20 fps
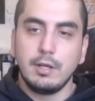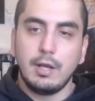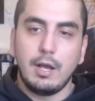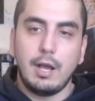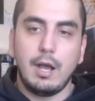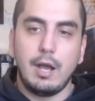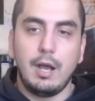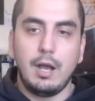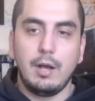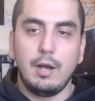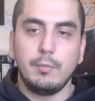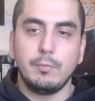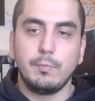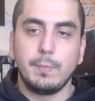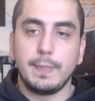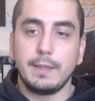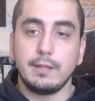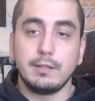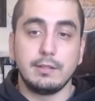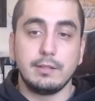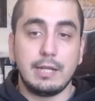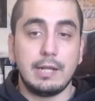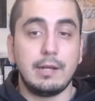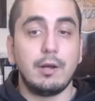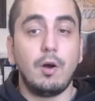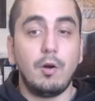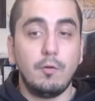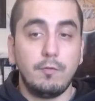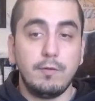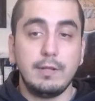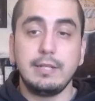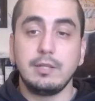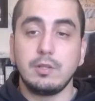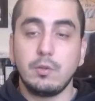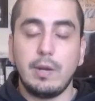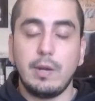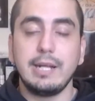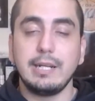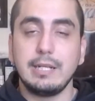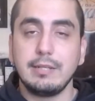Now, hopefully,
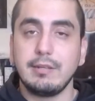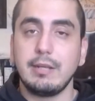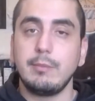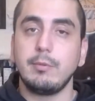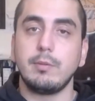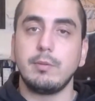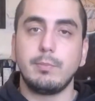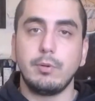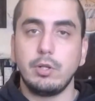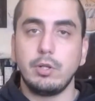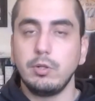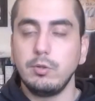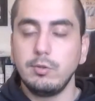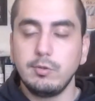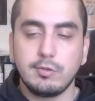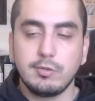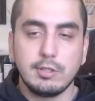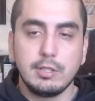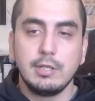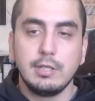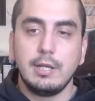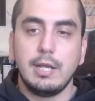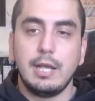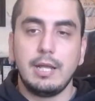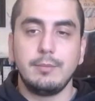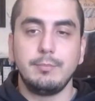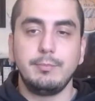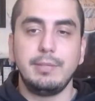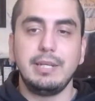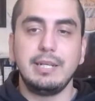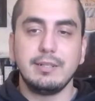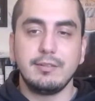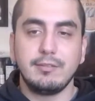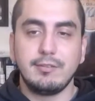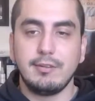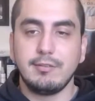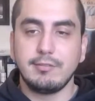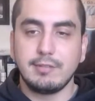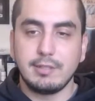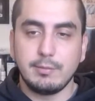Dwight is able to produce and be
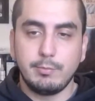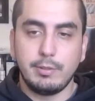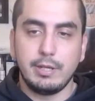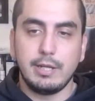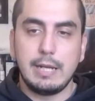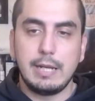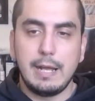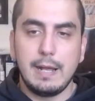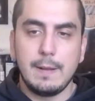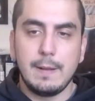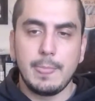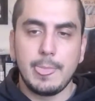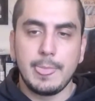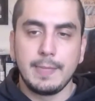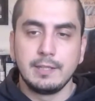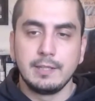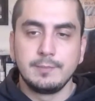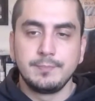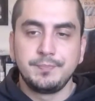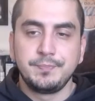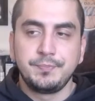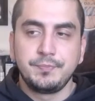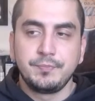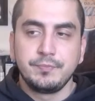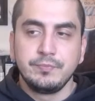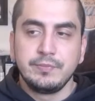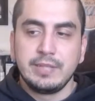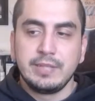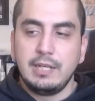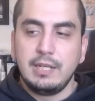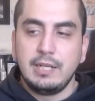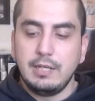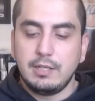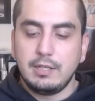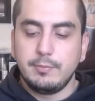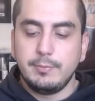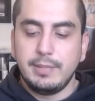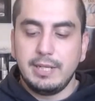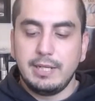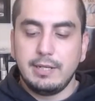consistent. But
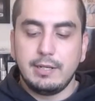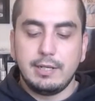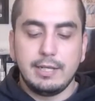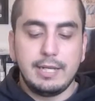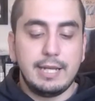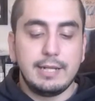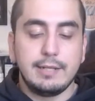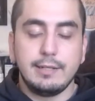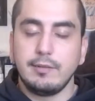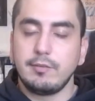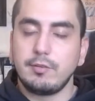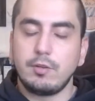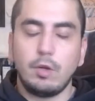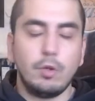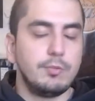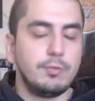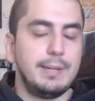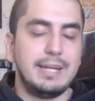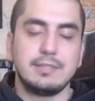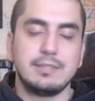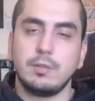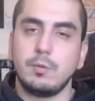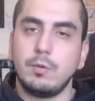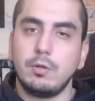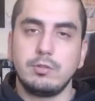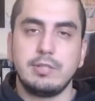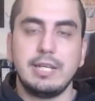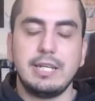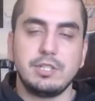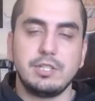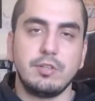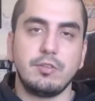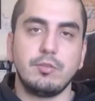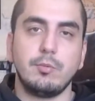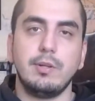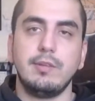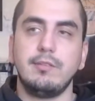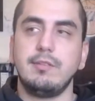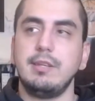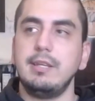look, man, again, this goes back to rotations.
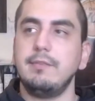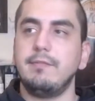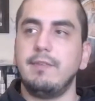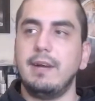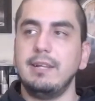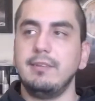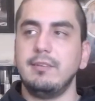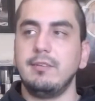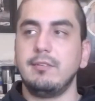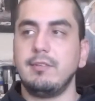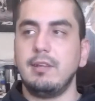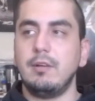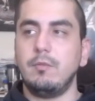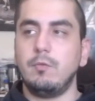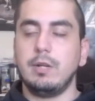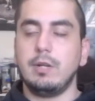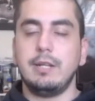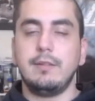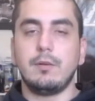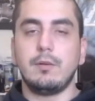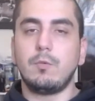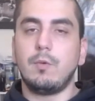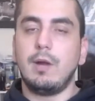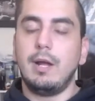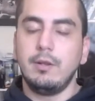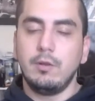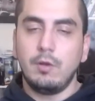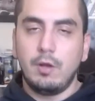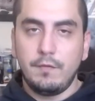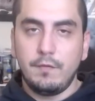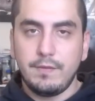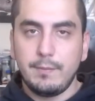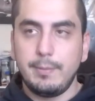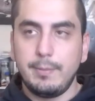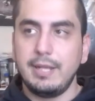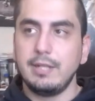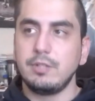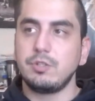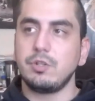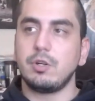Once he finds himself with either Rondo off the
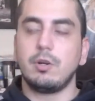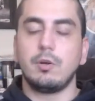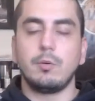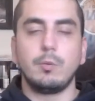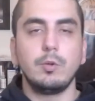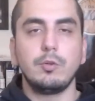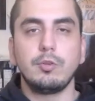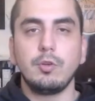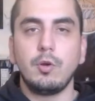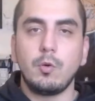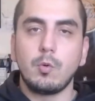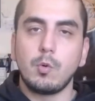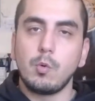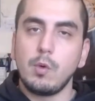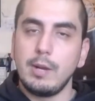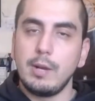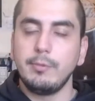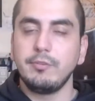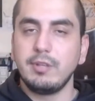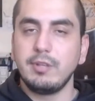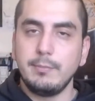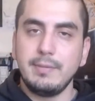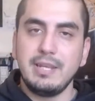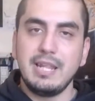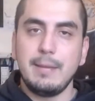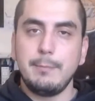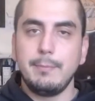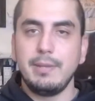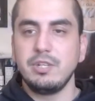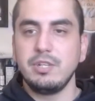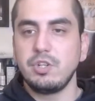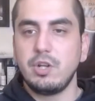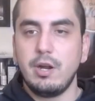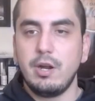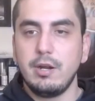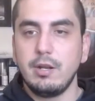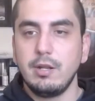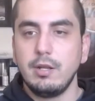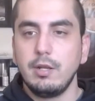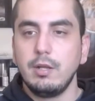bench or Caruso or whoever's going to be that bench
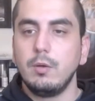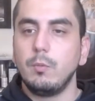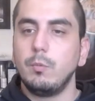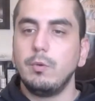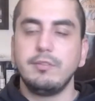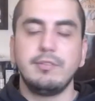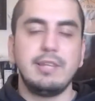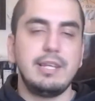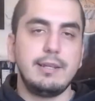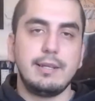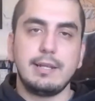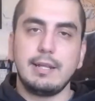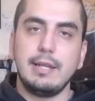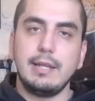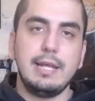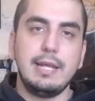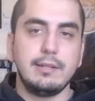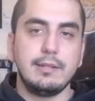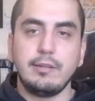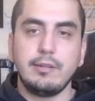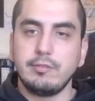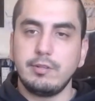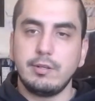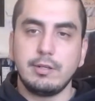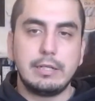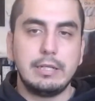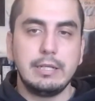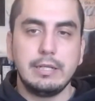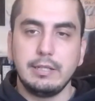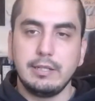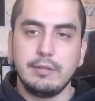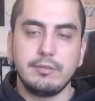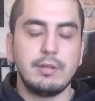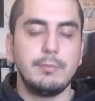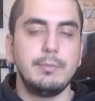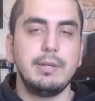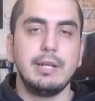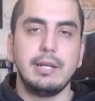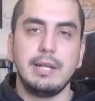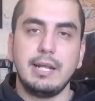guard, once they start clicking, that's going
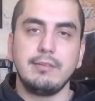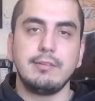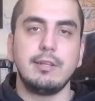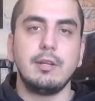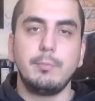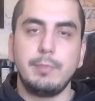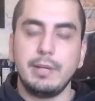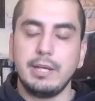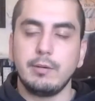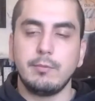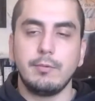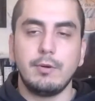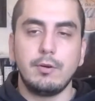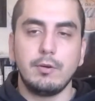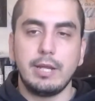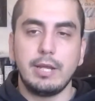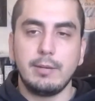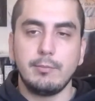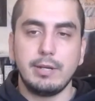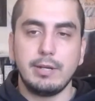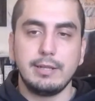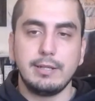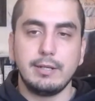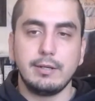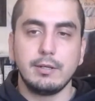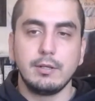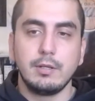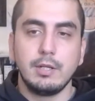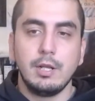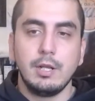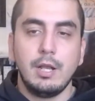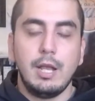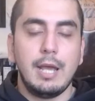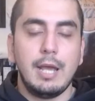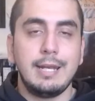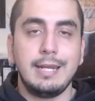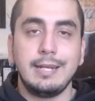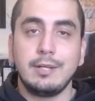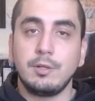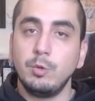to be a nice little pick and roll game right there.
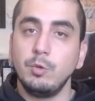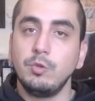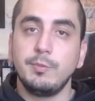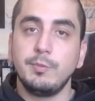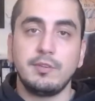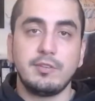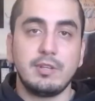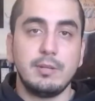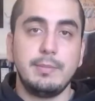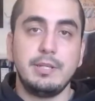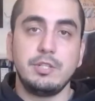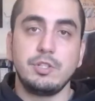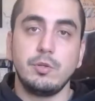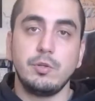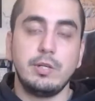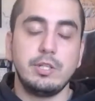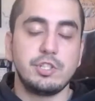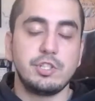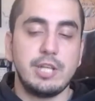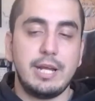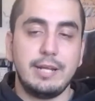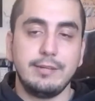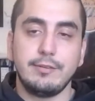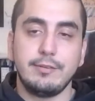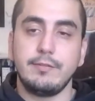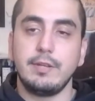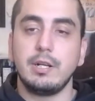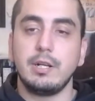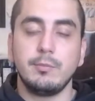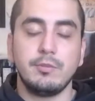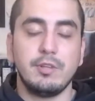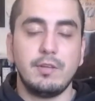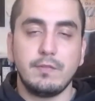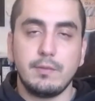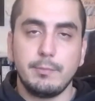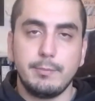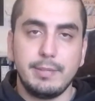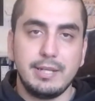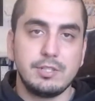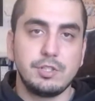And then Kuzma's going to be shooting shots if he comes off
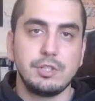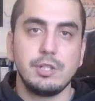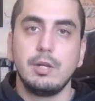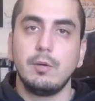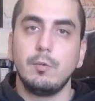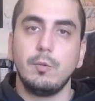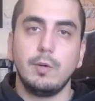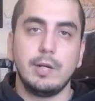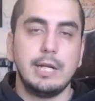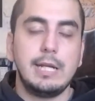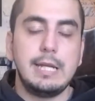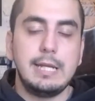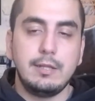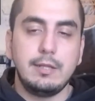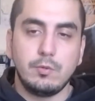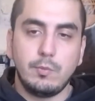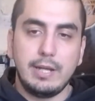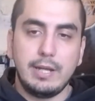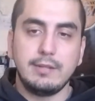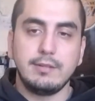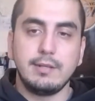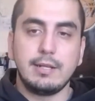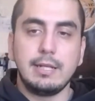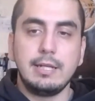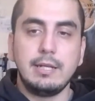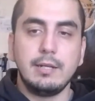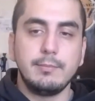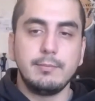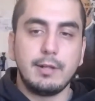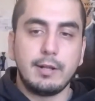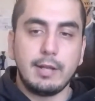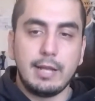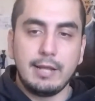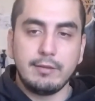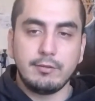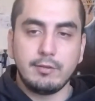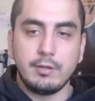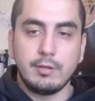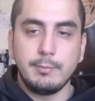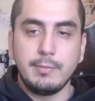the bench. We're going to need Dwight to clean up the
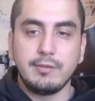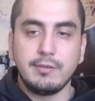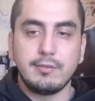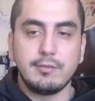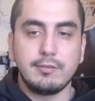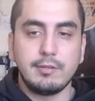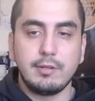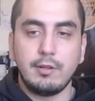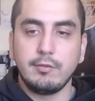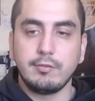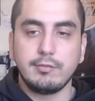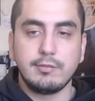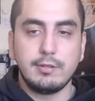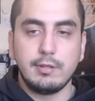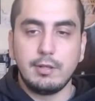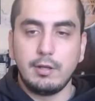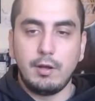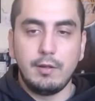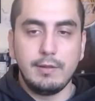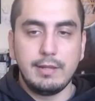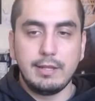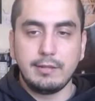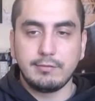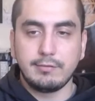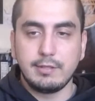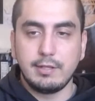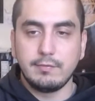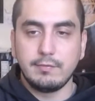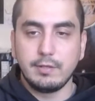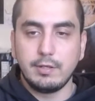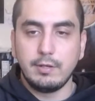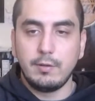glass on the misses and all that stuff,